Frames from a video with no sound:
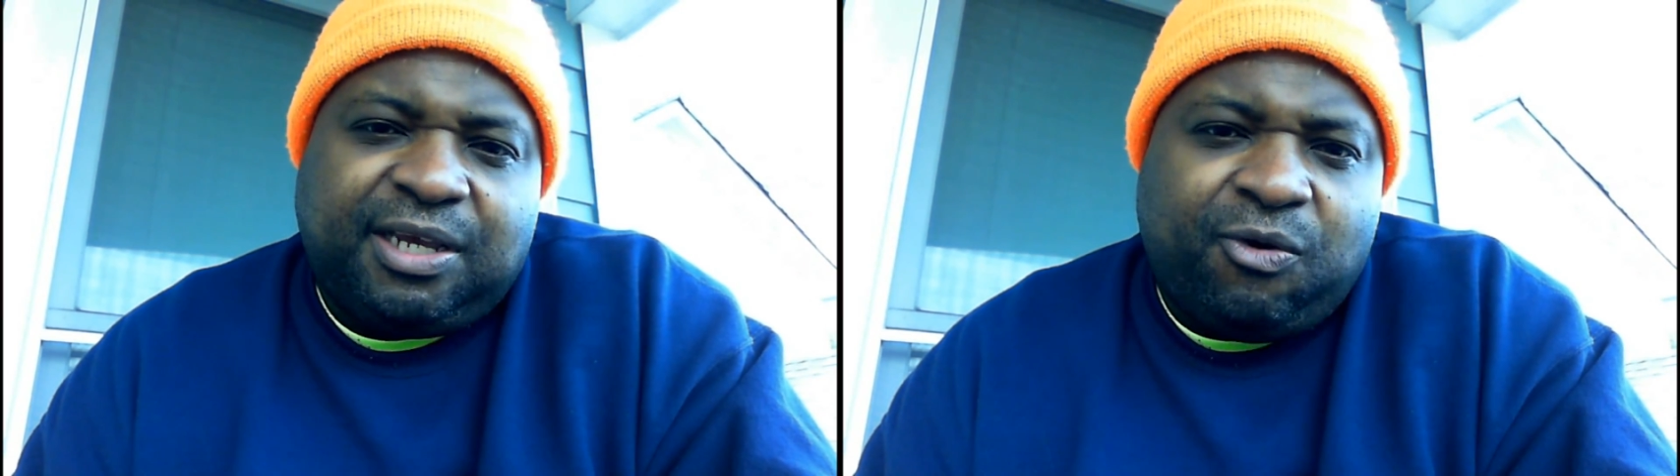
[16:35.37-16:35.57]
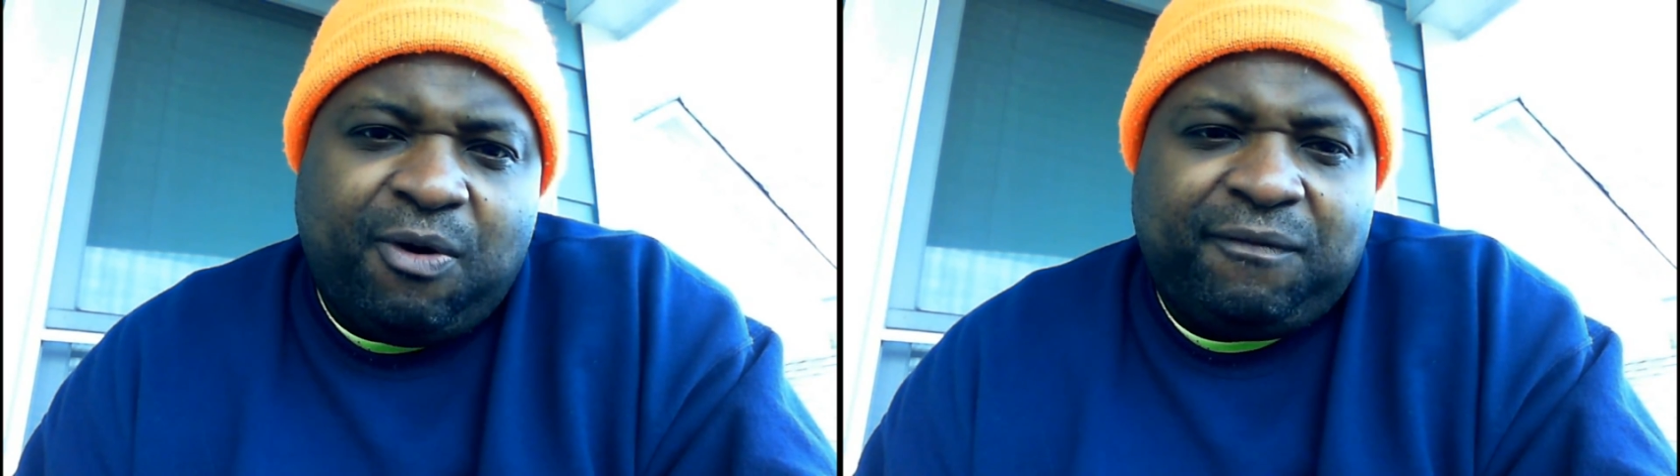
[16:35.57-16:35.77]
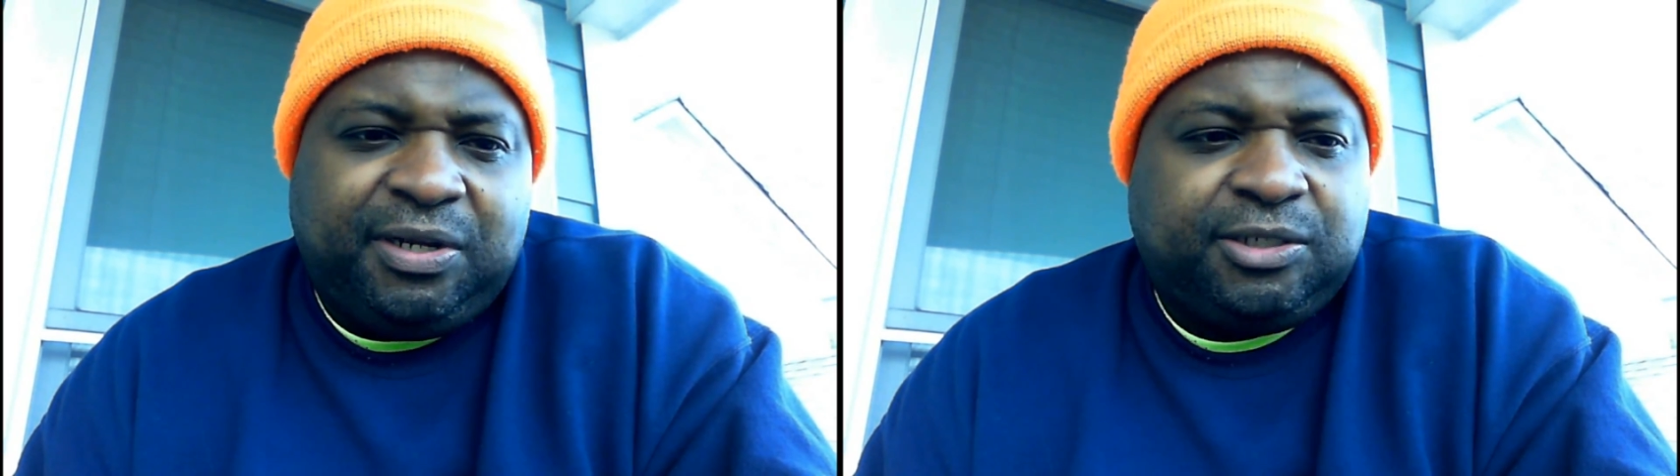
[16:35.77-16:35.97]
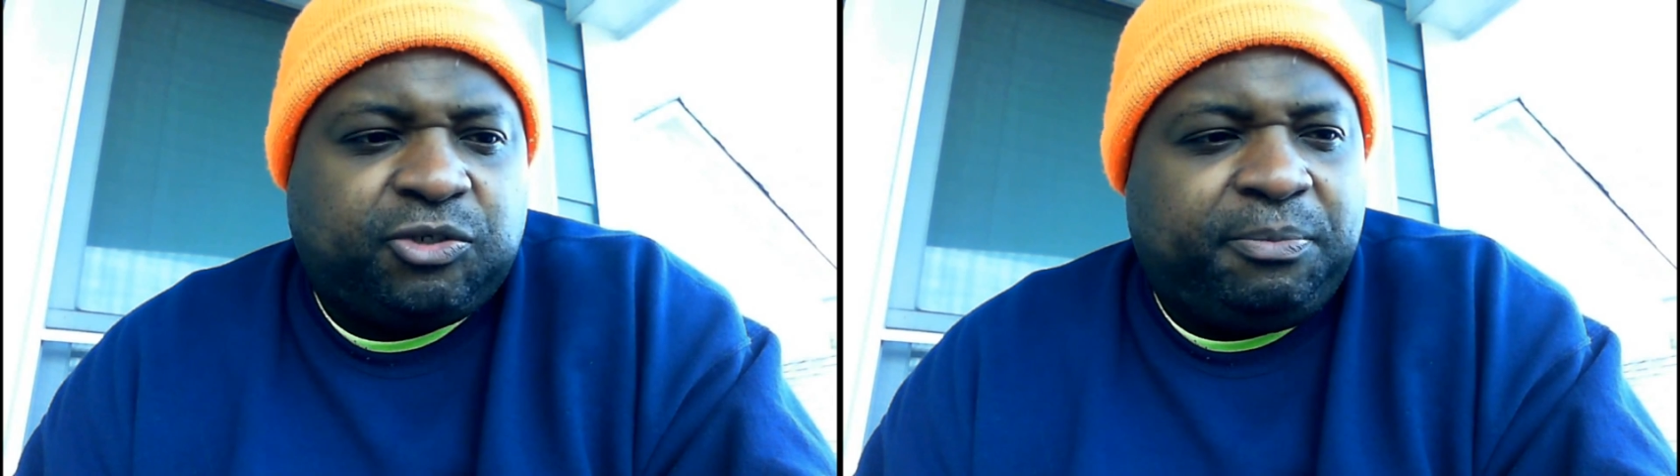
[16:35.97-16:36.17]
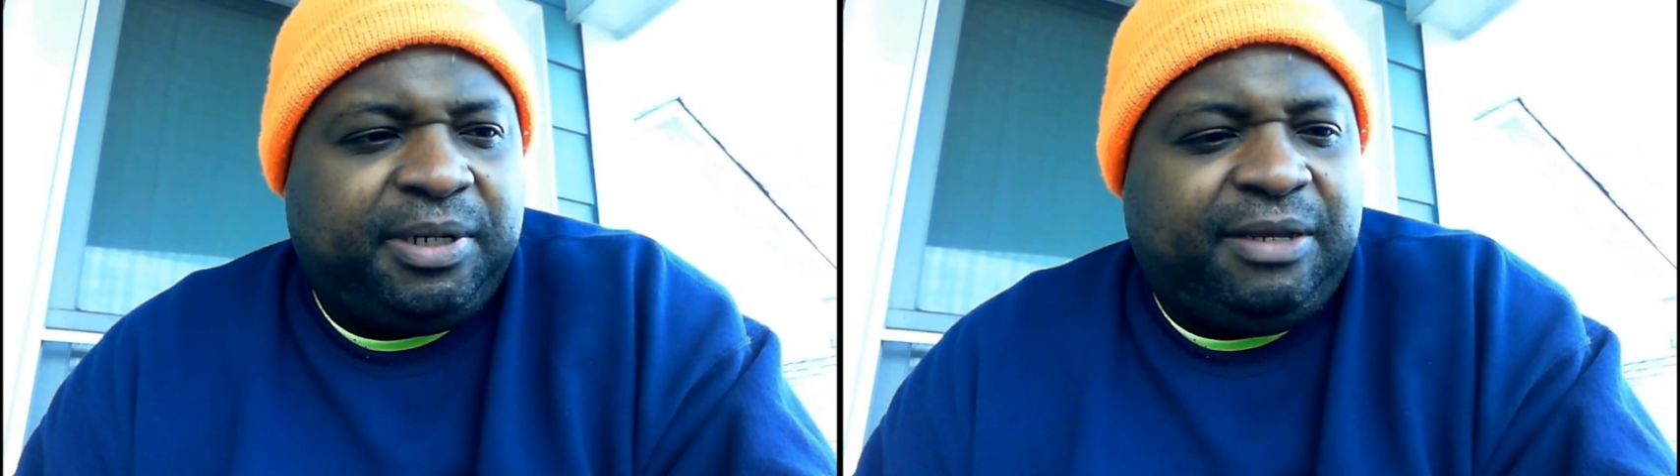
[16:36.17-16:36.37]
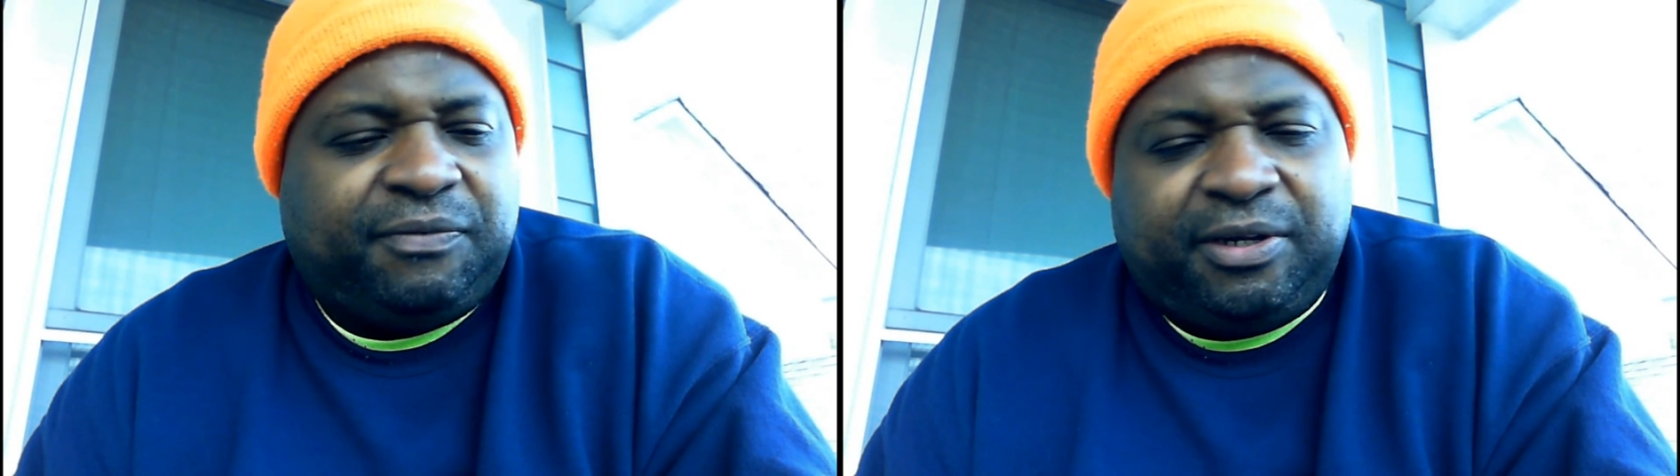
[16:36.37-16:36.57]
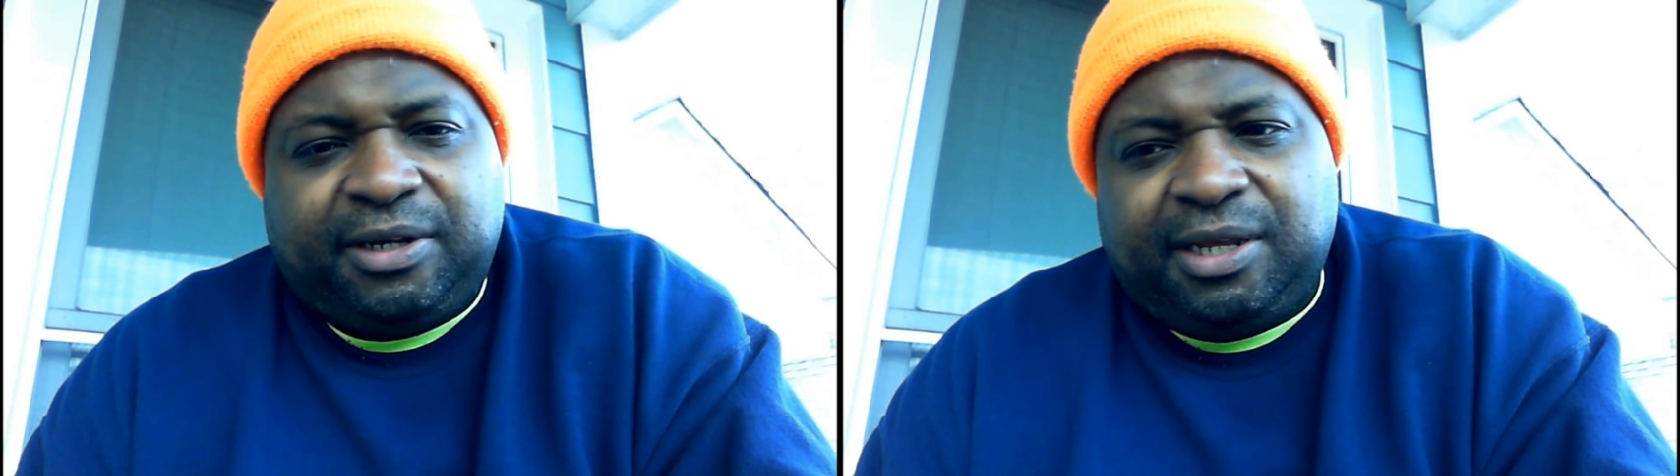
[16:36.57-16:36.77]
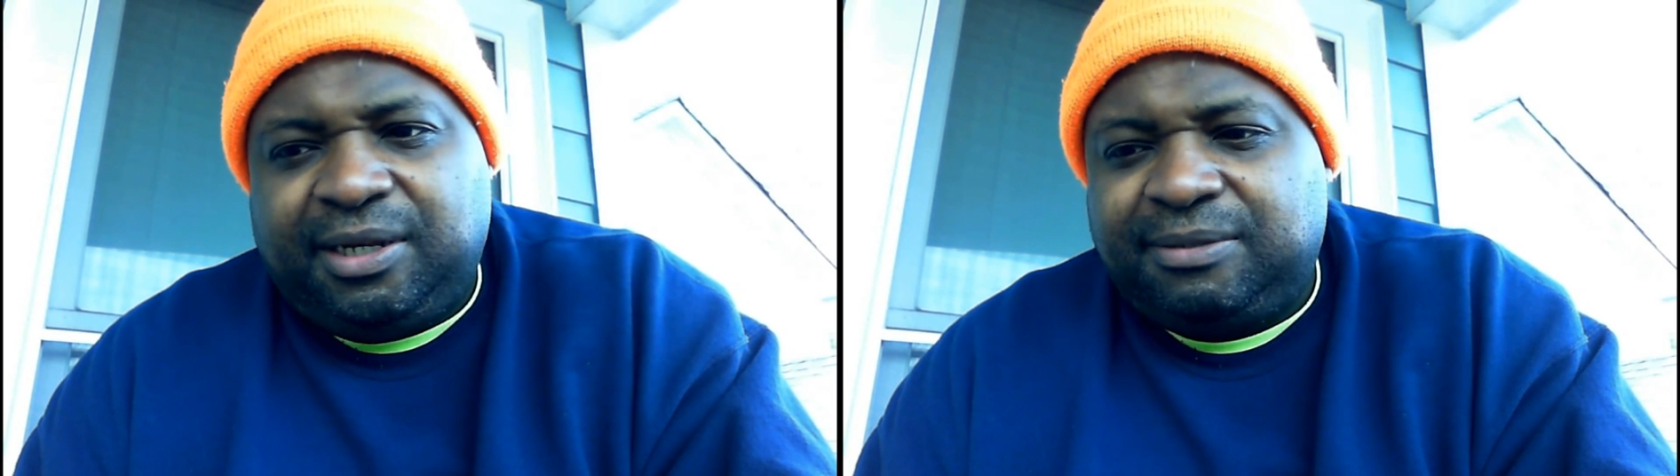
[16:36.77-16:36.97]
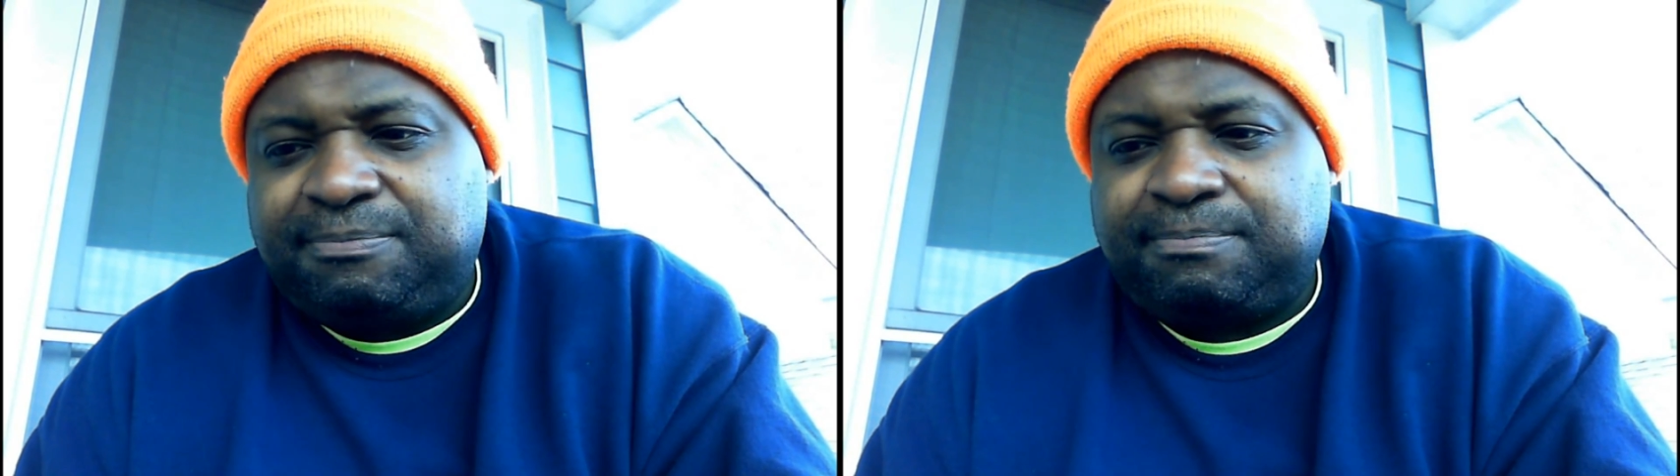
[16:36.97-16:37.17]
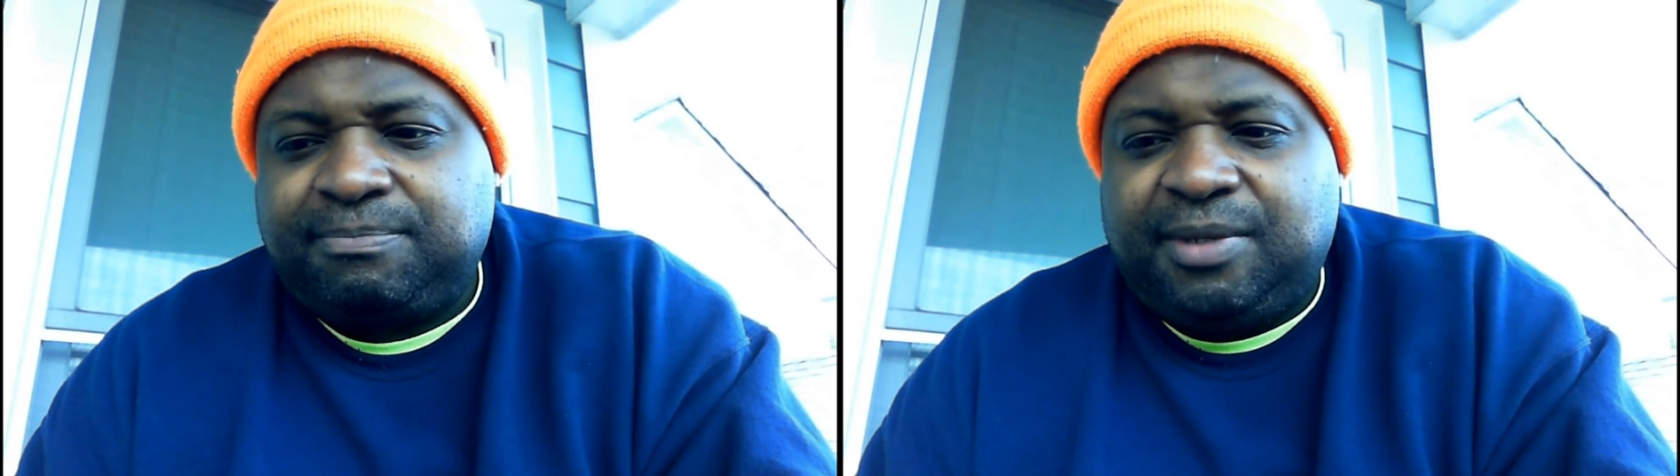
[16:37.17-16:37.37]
equivalent to believing in